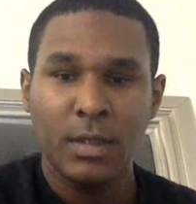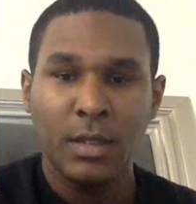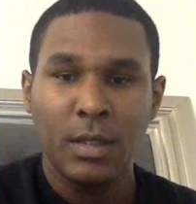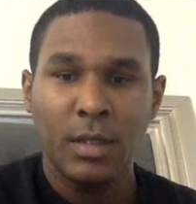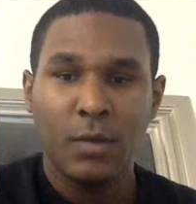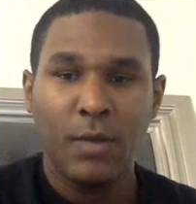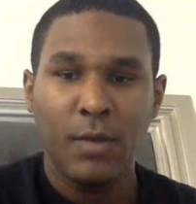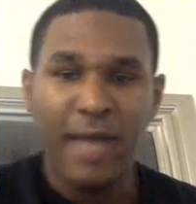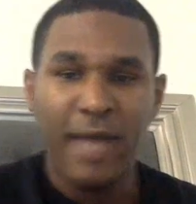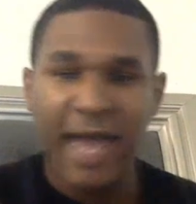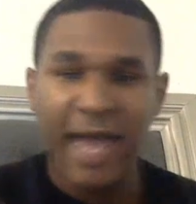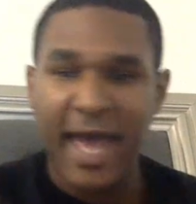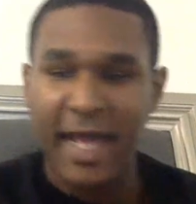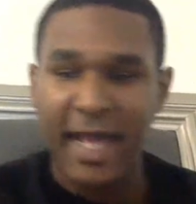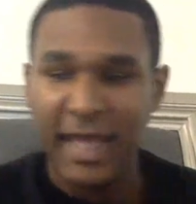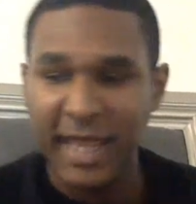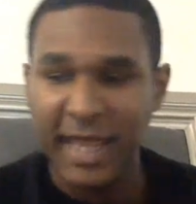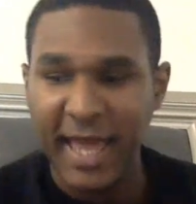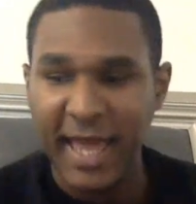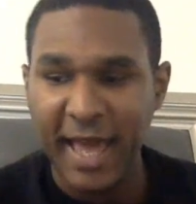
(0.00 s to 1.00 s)
we had
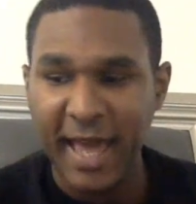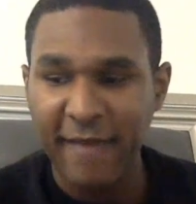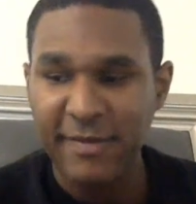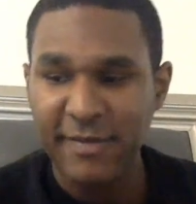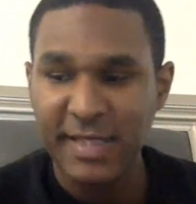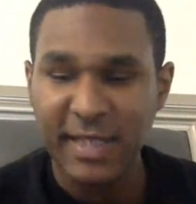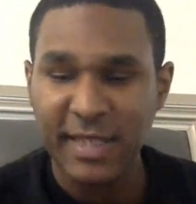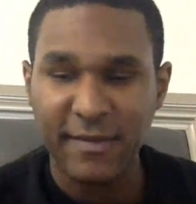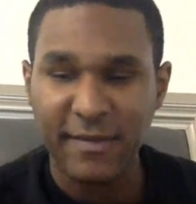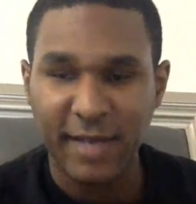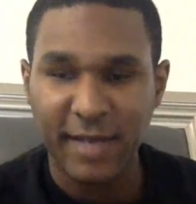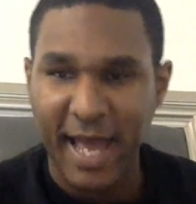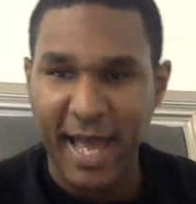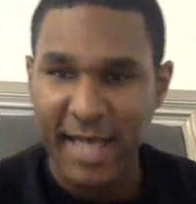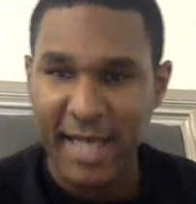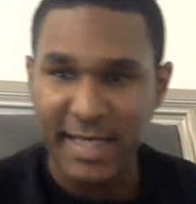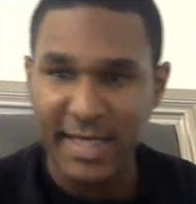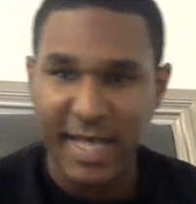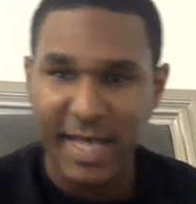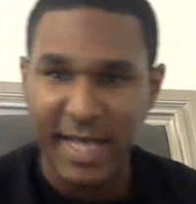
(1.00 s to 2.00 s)
left
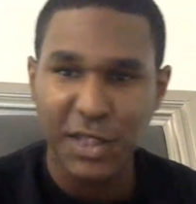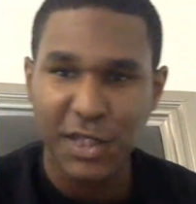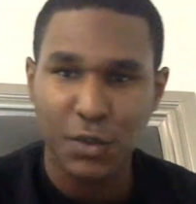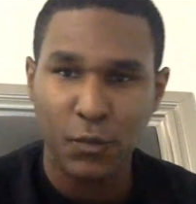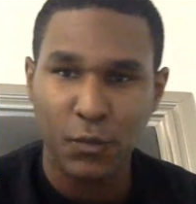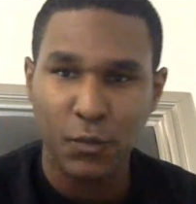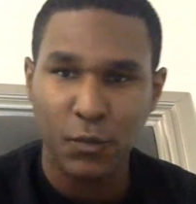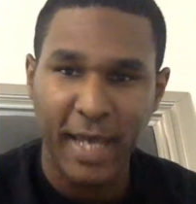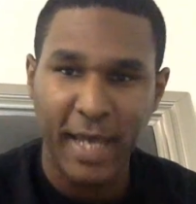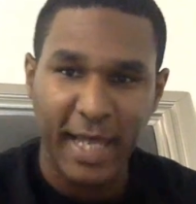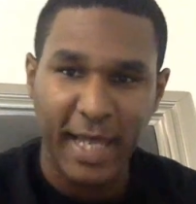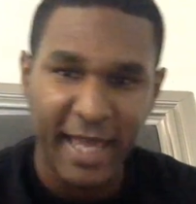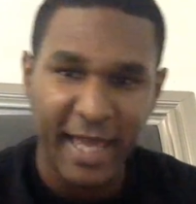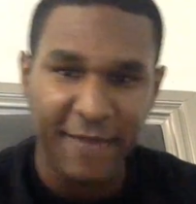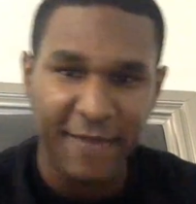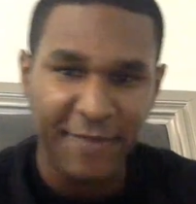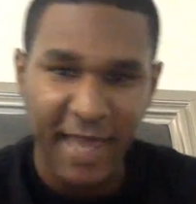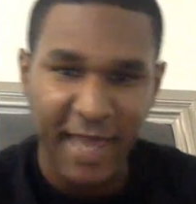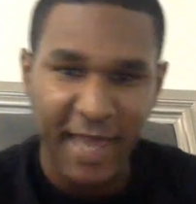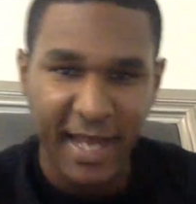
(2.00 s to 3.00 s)
civilization, we had
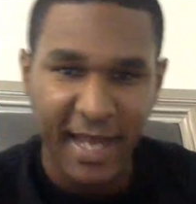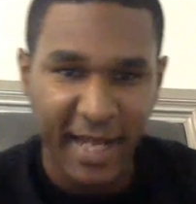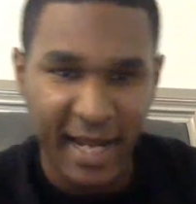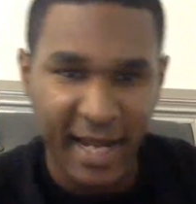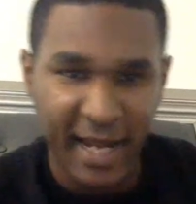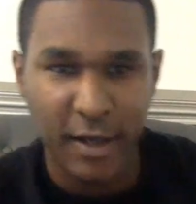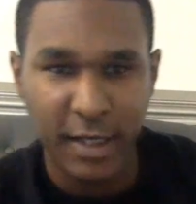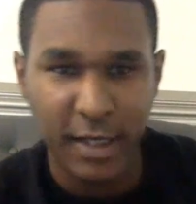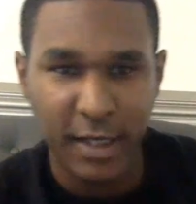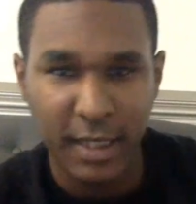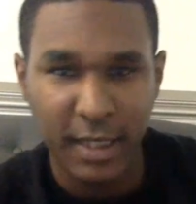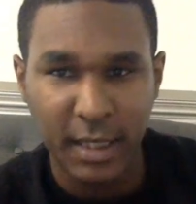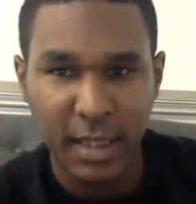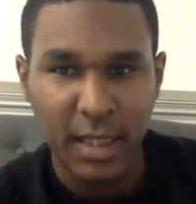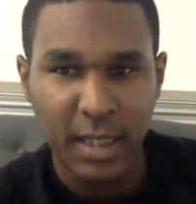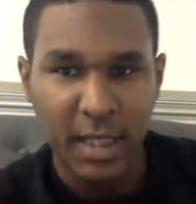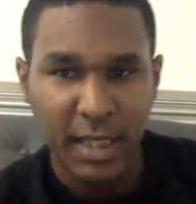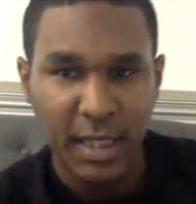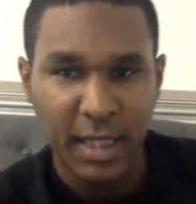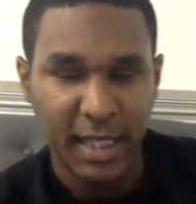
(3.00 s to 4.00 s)
left that area
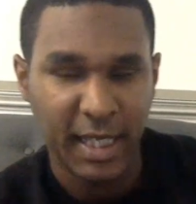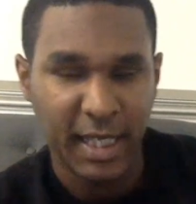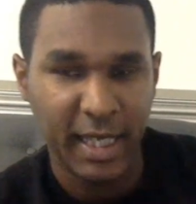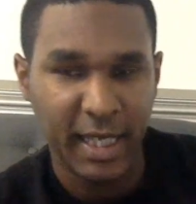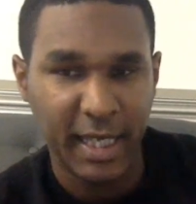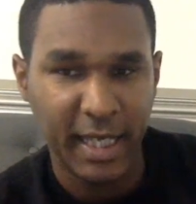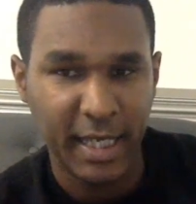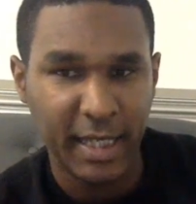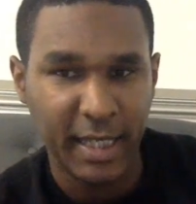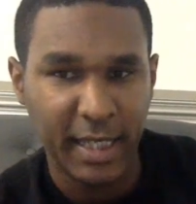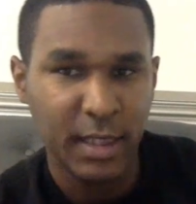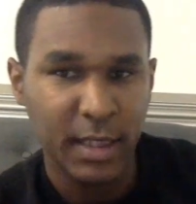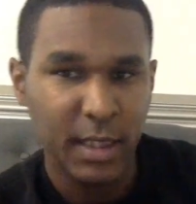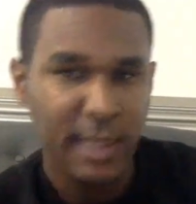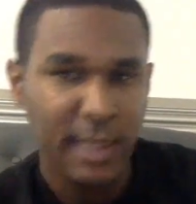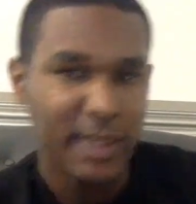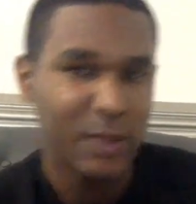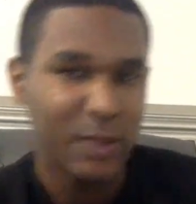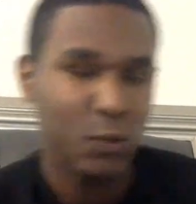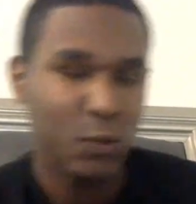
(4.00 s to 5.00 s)
and
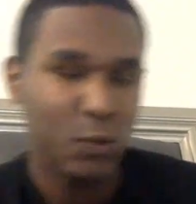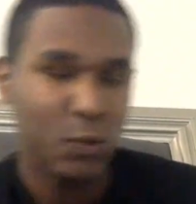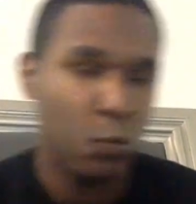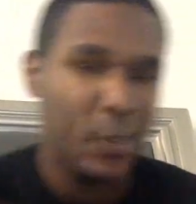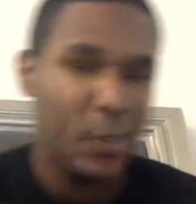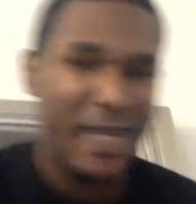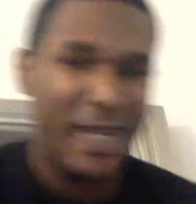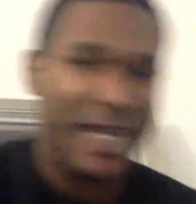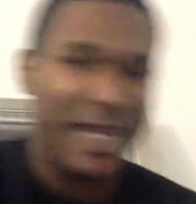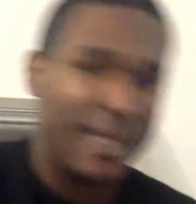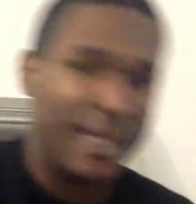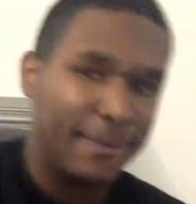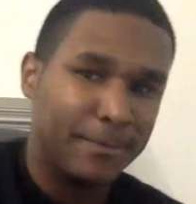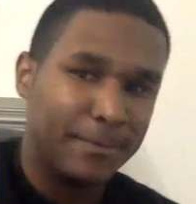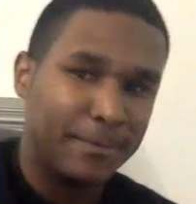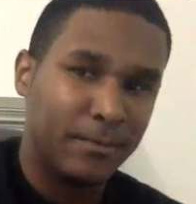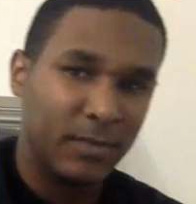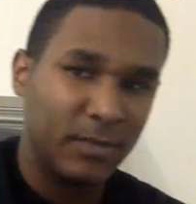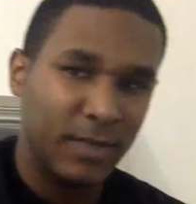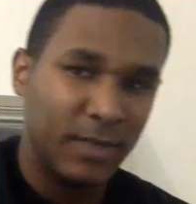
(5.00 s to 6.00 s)
went
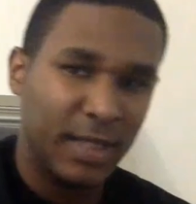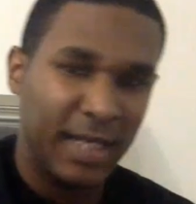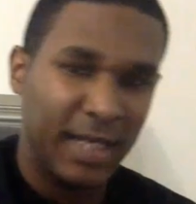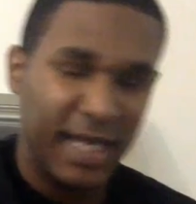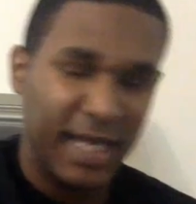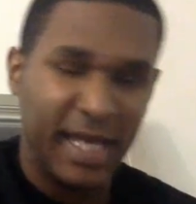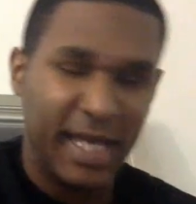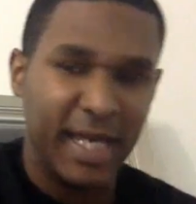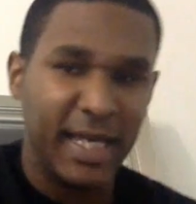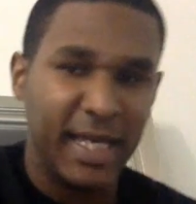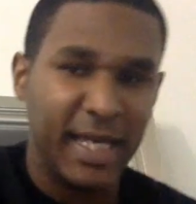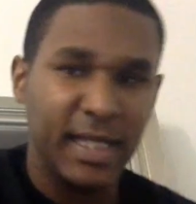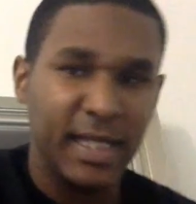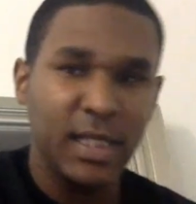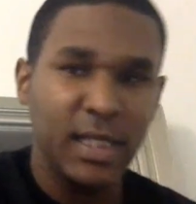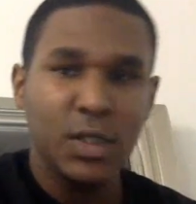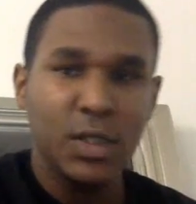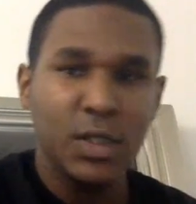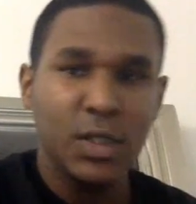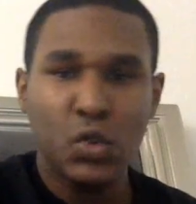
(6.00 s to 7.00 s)

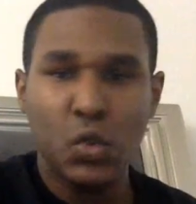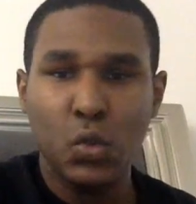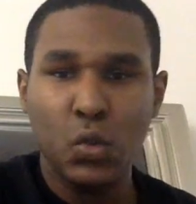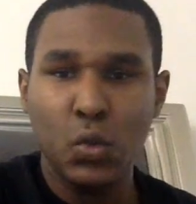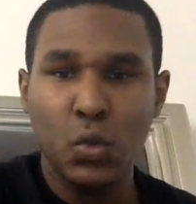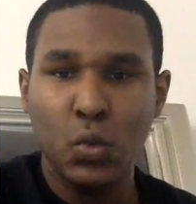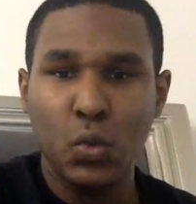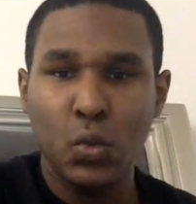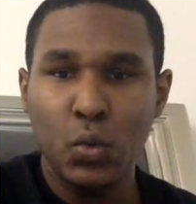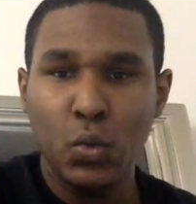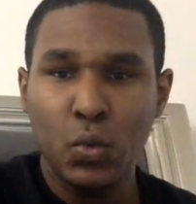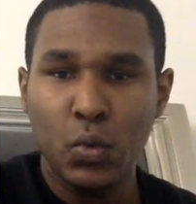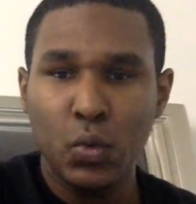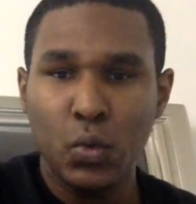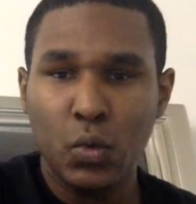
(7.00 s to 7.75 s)
into